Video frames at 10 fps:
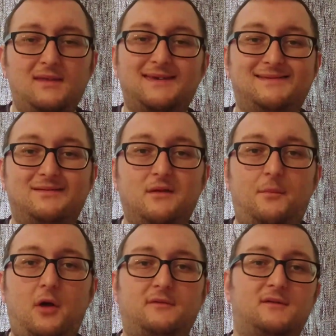this isn't a
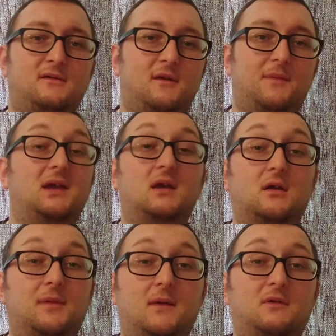pod system that you're
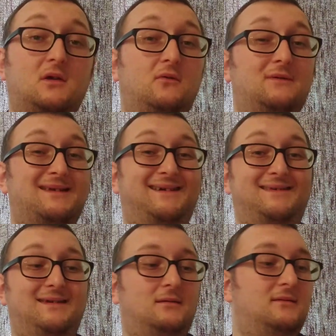going to be able to use
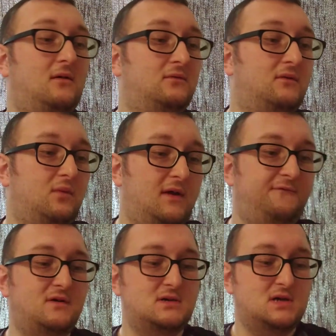nicotine salts
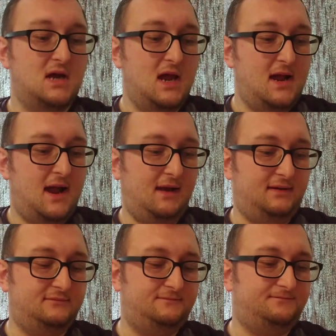with.
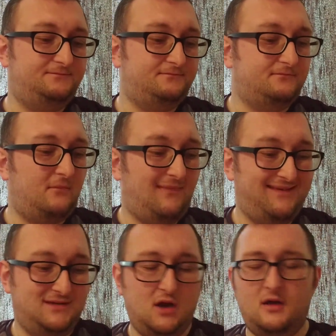
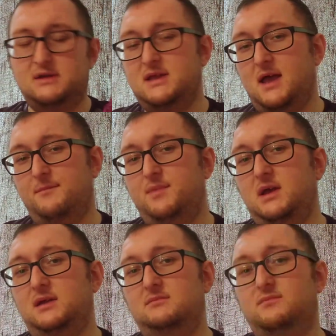Charge time
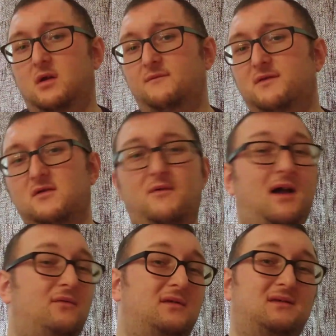being over 2
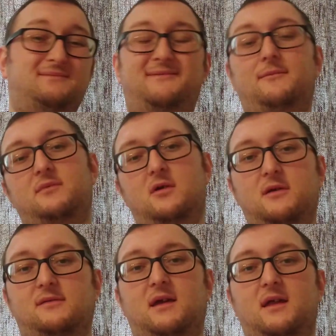hours, I'm going
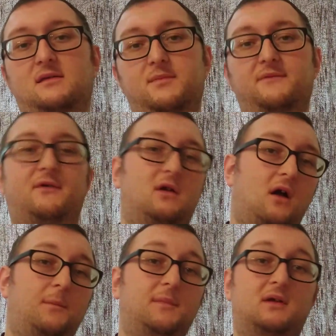to say that's a bit of a
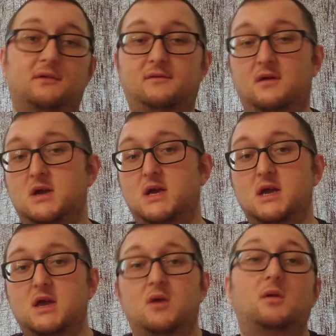con, because
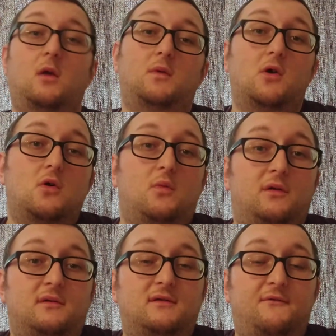we all
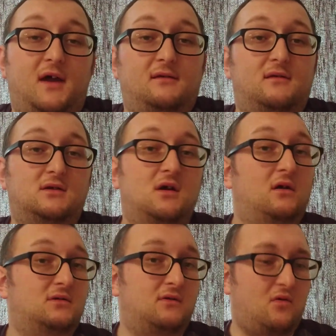want the device to
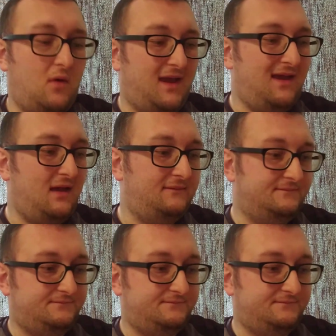charge us quicker.